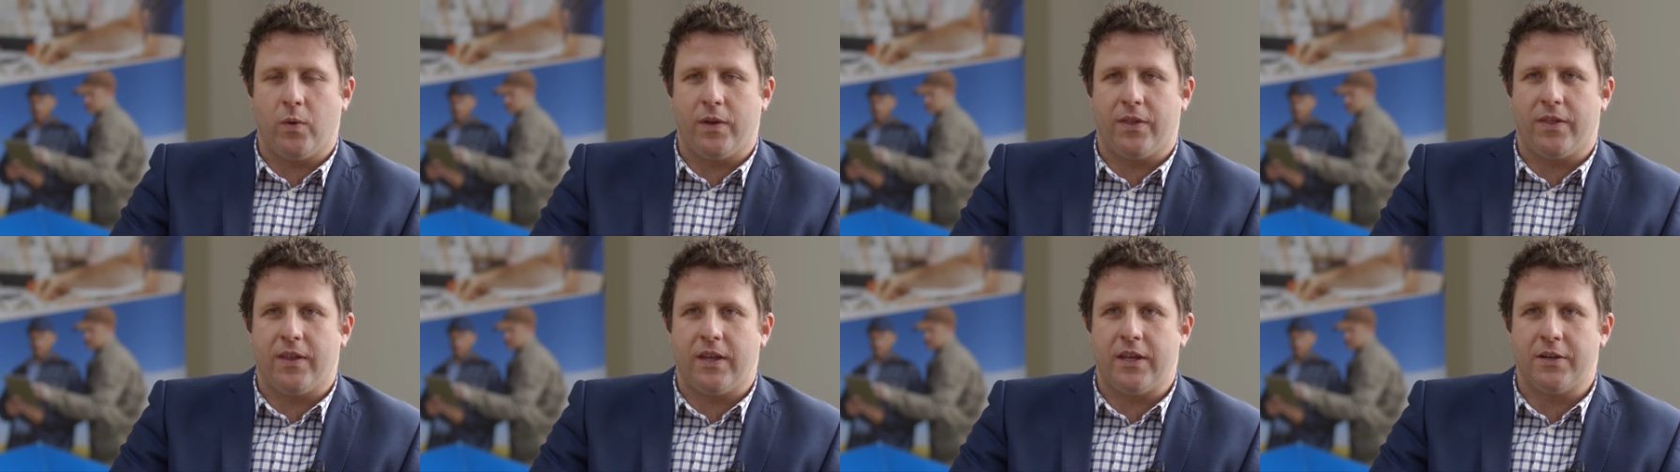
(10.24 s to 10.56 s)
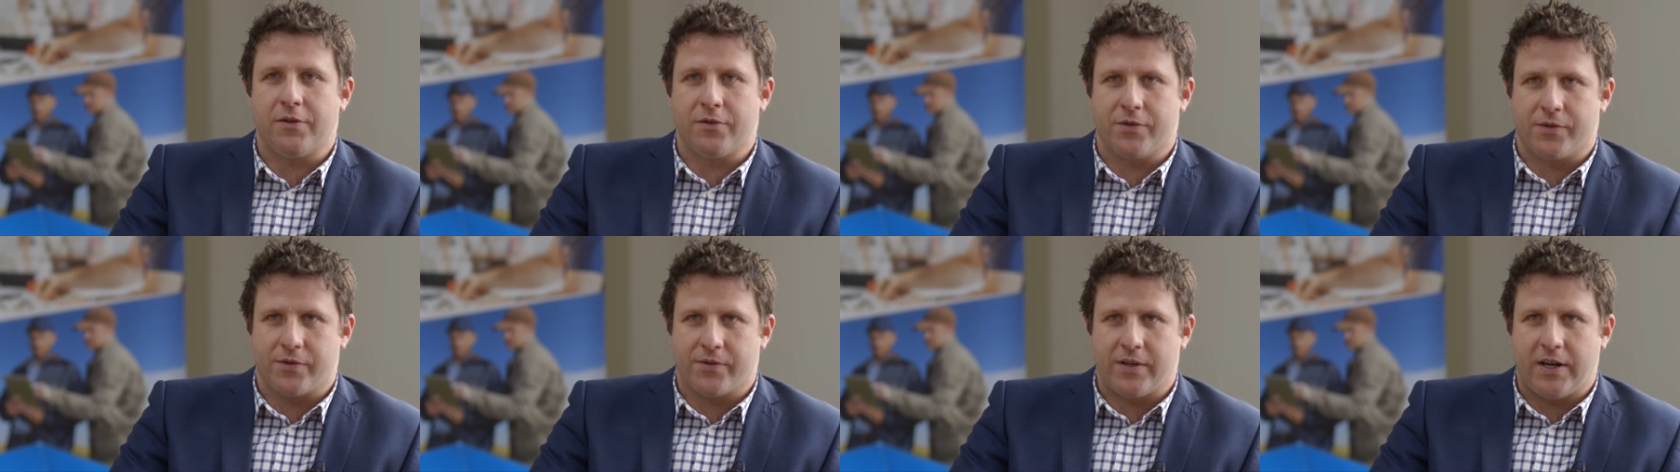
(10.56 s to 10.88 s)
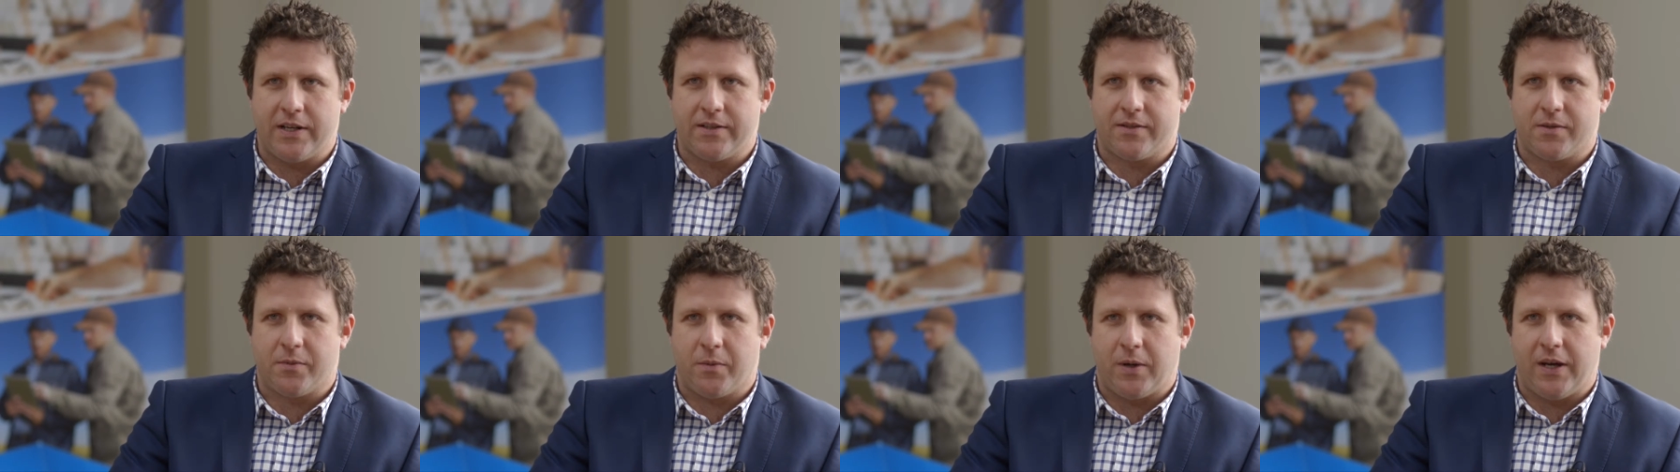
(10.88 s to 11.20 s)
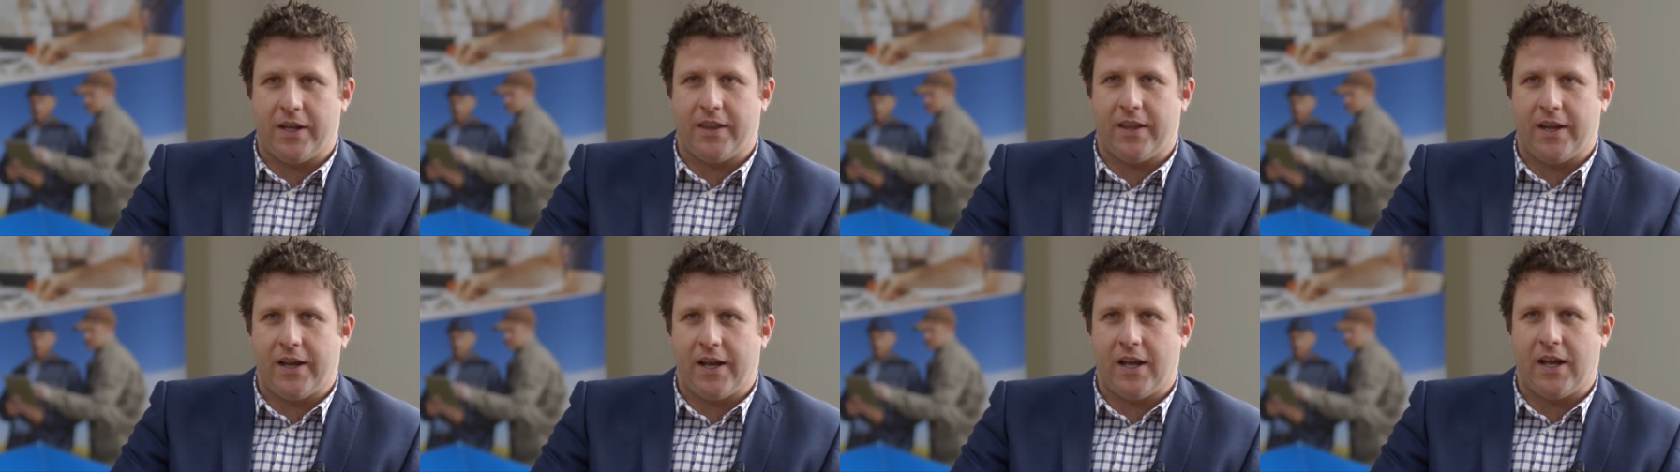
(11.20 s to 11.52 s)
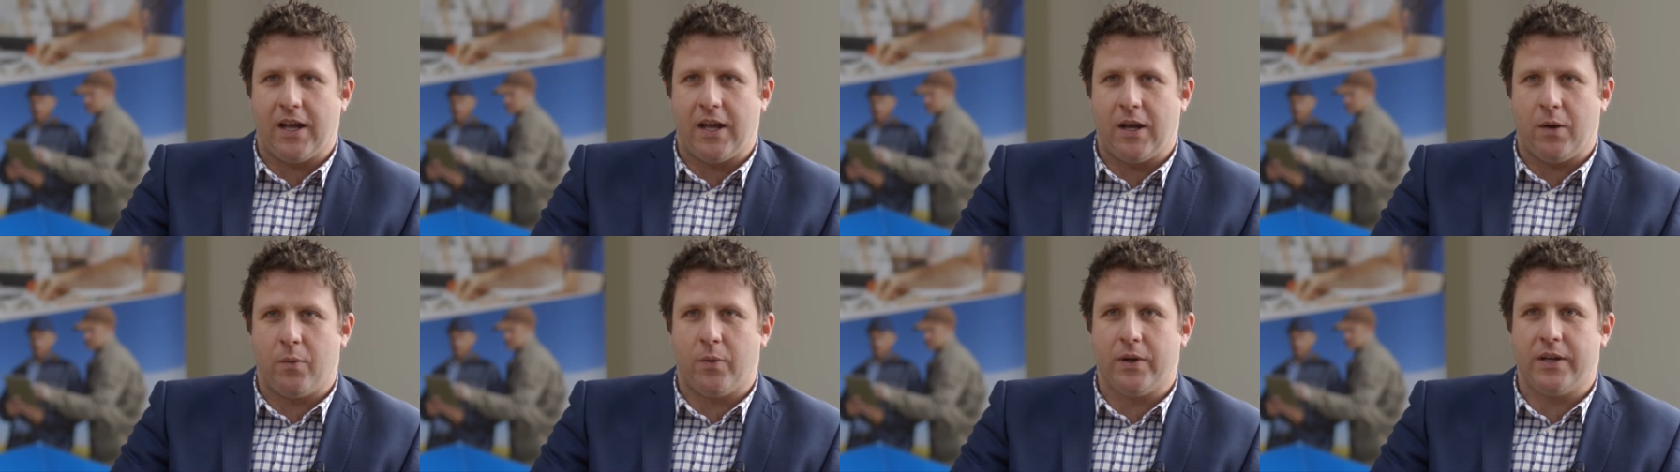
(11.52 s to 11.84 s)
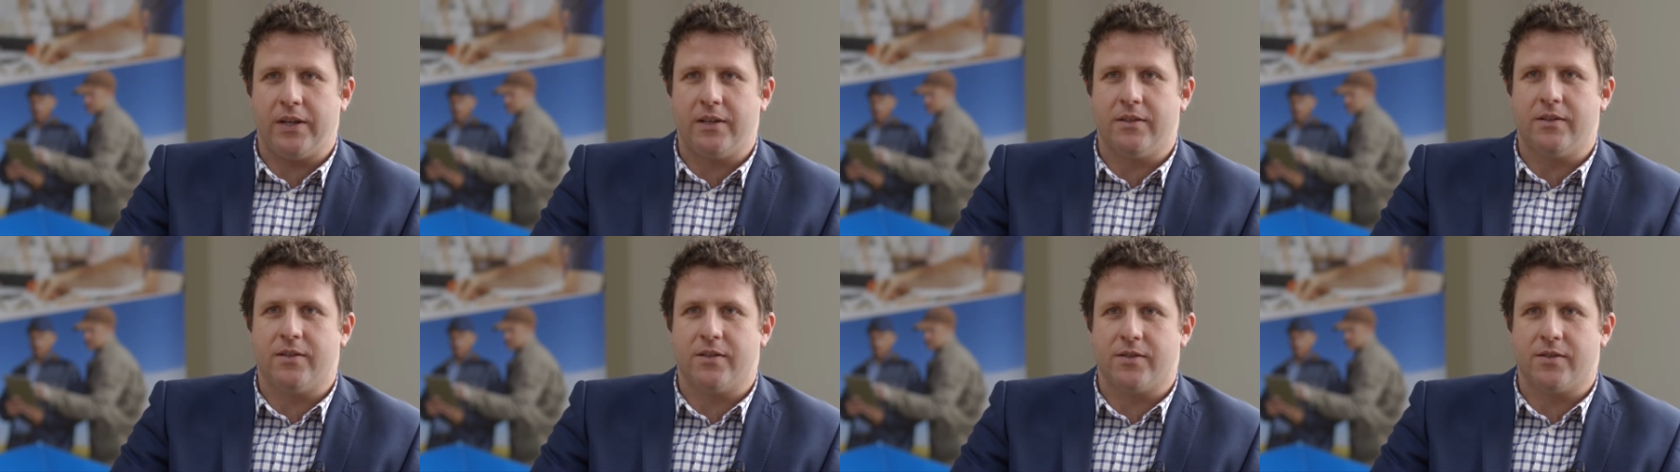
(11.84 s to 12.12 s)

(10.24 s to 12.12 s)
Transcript: with the interest rates the way they are, we